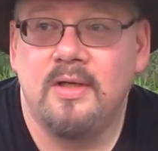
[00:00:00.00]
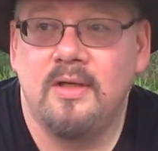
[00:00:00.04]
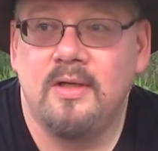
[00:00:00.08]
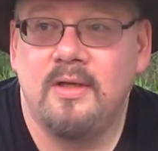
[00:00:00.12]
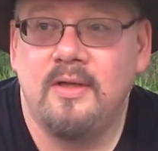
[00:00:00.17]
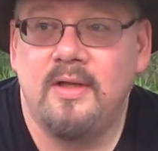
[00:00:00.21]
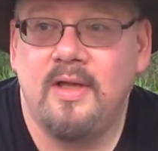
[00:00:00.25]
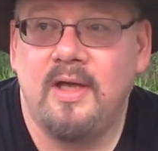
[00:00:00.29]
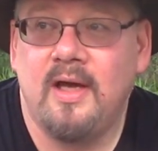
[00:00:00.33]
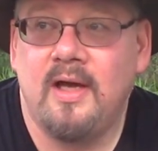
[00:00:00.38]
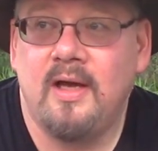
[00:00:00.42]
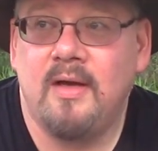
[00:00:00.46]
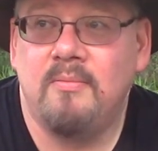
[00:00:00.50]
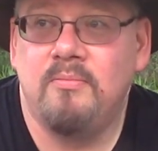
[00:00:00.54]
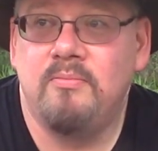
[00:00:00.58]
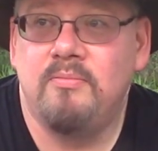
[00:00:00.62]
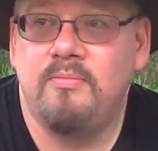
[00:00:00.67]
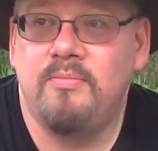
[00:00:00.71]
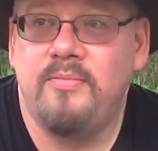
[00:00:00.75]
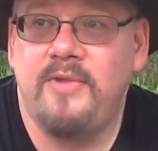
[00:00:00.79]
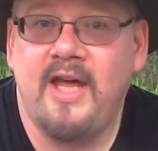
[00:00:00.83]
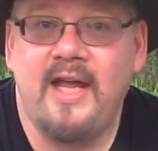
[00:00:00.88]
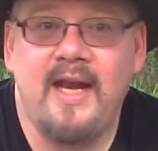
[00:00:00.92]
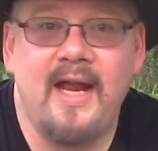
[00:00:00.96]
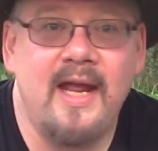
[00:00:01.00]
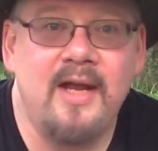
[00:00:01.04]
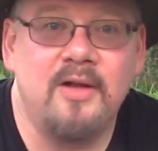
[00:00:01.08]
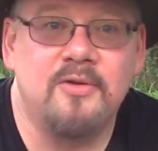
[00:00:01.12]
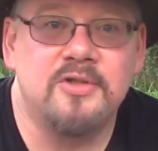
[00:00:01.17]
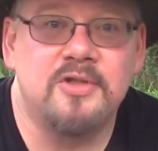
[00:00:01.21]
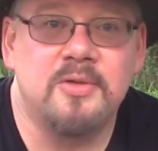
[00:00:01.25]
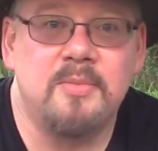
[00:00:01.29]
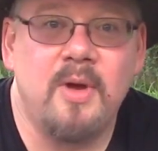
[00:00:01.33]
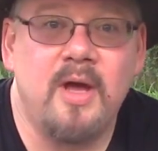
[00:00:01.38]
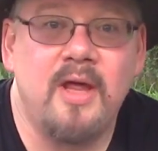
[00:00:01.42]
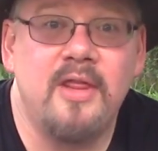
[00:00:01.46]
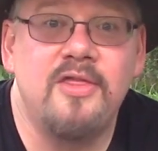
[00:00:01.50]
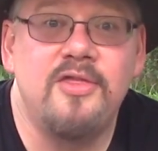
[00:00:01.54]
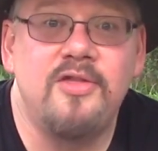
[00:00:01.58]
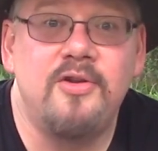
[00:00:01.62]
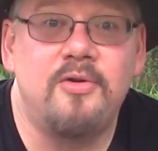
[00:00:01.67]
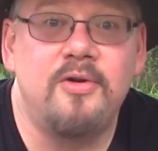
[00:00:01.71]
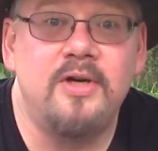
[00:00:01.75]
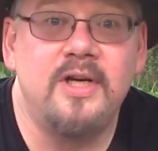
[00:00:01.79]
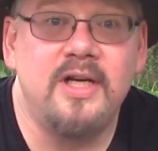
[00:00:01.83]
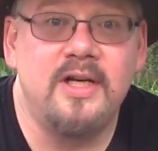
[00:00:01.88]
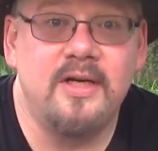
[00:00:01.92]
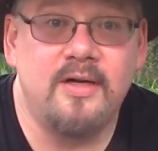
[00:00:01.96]
that angle's about
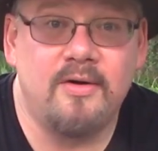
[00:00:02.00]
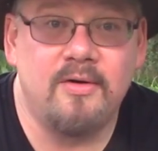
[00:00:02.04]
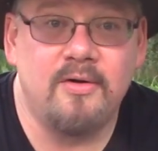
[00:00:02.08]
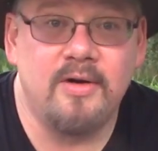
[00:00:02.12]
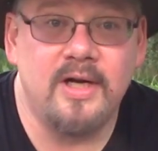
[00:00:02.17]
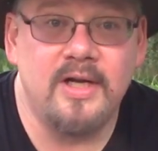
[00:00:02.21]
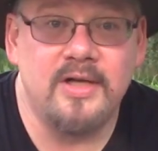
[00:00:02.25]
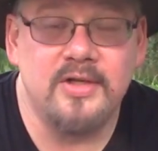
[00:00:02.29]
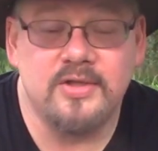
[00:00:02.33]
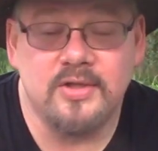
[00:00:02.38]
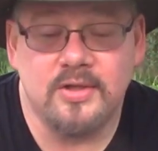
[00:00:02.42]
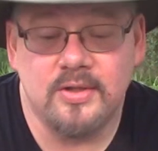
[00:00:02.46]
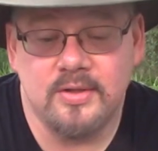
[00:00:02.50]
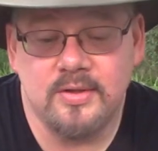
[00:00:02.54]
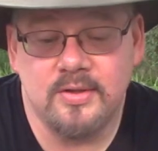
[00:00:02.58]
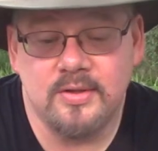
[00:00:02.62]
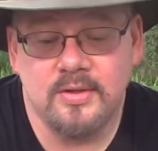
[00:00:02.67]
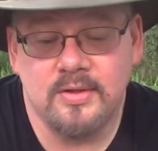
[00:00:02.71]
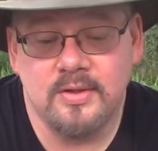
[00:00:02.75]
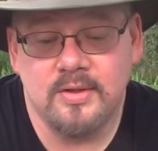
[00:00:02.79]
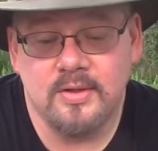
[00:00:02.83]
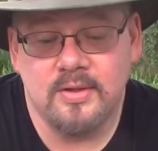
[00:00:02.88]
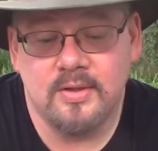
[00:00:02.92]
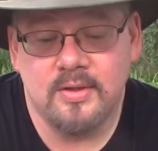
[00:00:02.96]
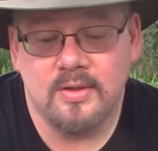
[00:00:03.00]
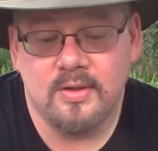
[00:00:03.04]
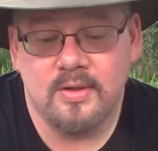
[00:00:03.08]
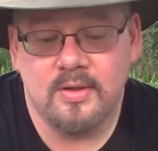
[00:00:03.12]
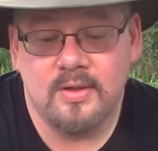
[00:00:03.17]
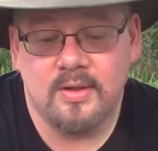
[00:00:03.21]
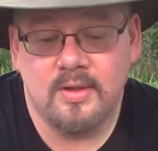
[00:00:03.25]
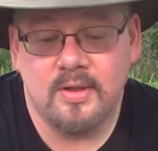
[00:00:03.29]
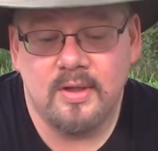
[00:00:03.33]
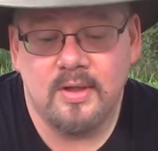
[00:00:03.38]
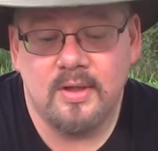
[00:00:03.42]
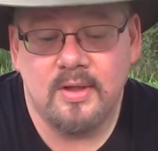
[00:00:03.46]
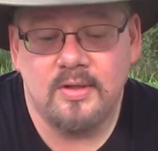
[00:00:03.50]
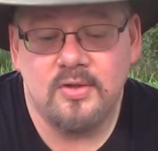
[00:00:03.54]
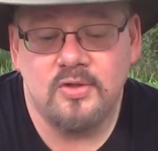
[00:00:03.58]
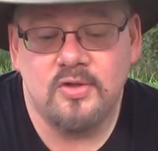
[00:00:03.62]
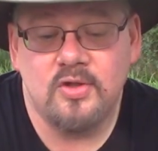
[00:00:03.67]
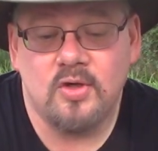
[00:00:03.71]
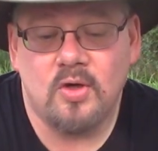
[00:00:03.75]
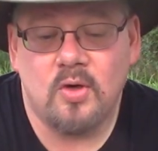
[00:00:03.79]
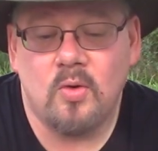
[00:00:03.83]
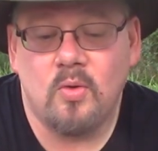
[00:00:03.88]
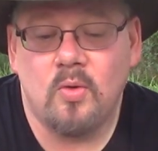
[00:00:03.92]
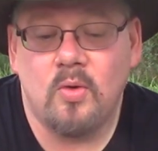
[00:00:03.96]
30 degrees.
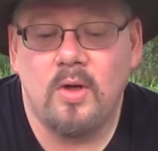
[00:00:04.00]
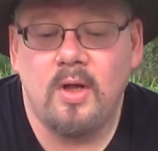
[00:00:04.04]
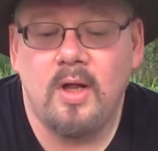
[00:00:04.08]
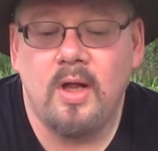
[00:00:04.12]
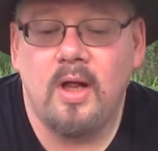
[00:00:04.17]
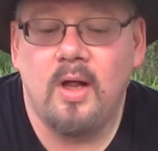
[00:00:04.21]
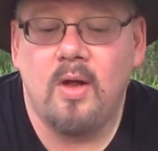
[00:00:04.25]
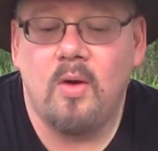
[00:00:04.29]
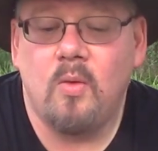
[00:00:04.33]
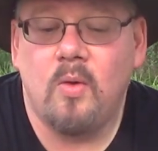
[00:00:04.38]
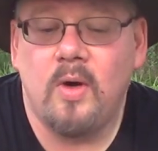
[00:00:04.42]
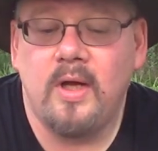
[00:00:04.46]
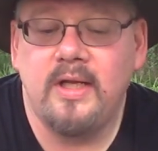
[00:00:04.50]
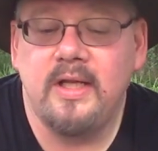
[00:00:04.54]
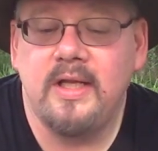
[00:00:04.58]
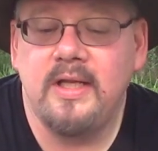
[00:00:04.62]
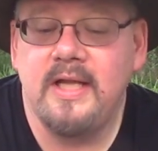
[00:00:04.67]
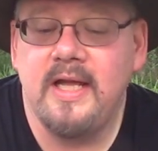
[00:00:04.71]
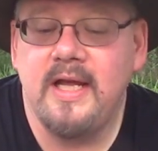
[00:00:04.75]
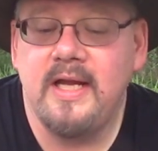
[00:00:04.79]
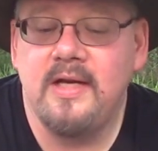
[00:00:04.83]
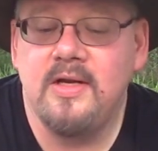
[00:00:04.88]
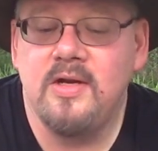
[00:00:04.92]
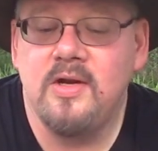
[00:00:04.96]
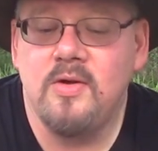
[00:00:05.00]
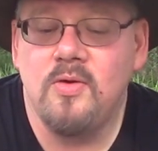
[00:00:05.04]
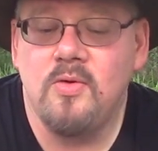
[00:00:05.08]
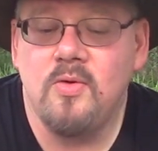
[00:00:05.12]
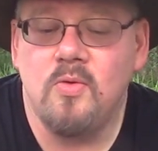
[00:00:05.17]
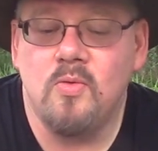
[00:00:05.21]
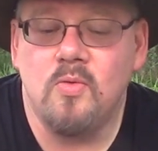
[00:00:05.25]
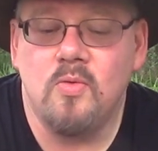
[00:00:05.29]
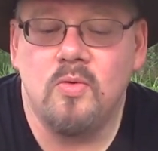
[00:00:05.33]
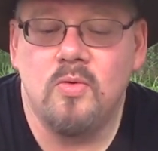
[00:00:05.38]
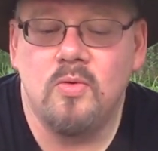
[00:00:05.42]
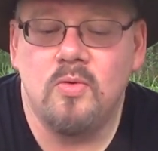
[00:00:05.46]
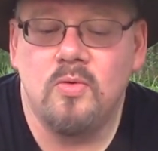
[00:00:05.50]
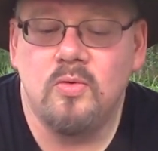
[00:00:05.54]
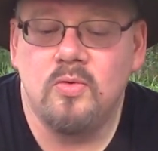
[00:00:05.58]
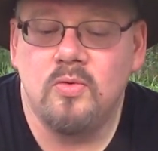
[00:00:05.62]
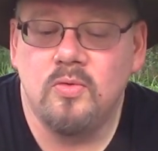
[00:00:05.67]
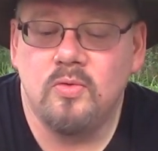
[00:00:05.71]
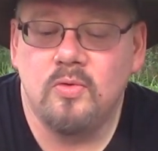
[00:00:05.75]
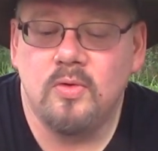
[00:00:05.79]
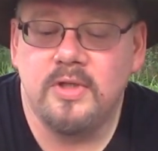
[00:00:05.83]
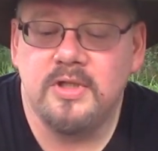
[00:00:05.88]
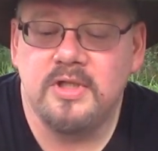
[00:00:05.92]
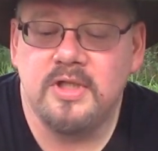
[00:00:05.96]
So what did they do?
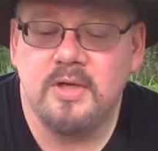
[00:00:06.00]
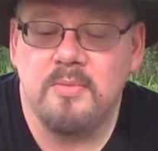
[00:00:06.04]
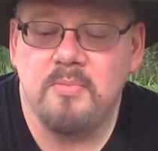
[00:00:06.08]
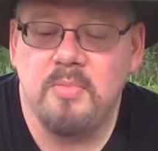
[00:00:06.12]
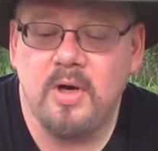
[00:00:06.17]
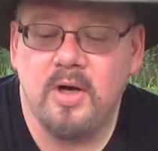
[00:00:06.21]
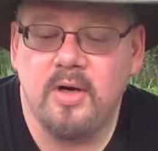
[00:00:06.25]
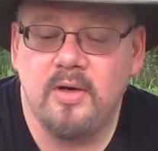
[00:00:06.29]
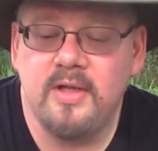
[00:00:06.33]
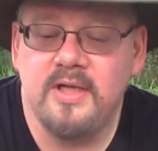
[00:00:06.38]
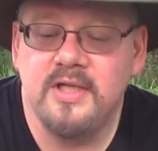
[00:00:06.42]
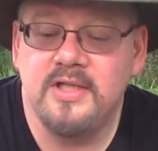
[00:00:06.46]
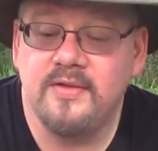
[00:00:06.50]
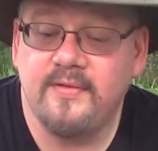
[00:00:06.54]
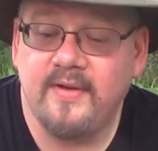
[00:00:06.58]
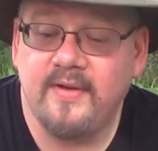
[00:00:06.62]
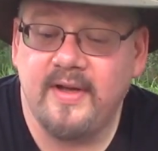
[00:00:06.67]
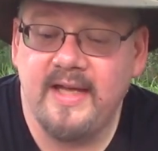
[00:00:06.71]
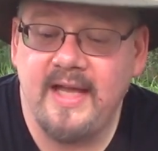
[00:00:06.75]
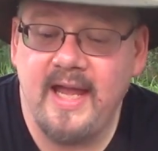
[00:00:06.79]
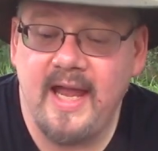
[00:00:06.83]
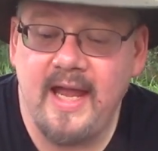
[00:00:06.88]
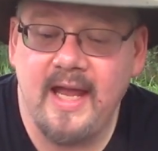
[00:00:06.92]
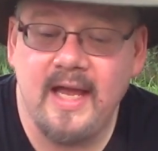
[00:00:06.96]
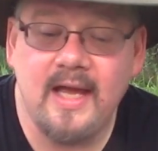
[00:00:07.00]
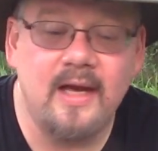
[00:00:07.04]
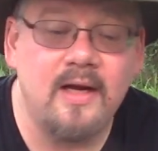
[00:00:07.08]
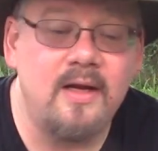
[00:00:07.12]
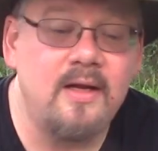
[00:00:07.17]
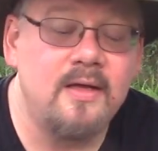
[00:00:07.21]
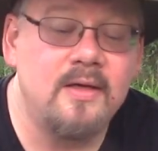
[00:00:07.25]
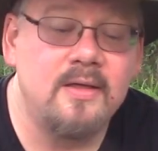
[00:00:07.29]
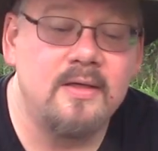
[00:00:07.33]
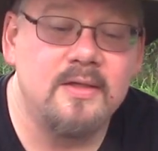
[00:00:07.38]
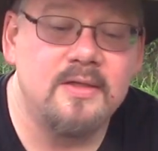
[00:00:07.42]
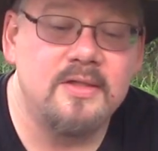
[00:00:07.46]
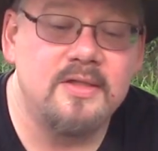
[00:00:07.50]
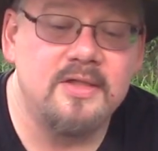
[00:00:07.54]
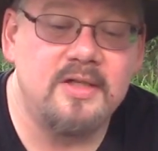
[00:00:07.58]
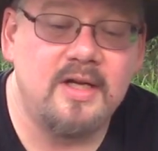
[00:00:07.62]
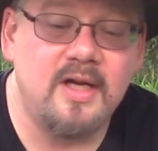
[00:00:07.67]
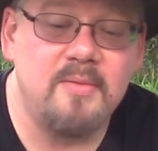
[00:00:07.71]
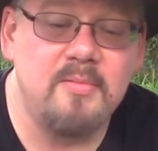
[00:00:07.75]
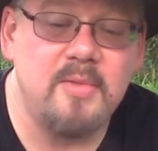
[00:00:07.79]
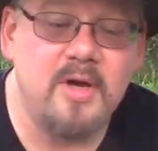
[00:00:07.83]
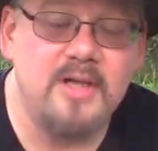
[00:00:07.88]
Let's compare these, if I can, side by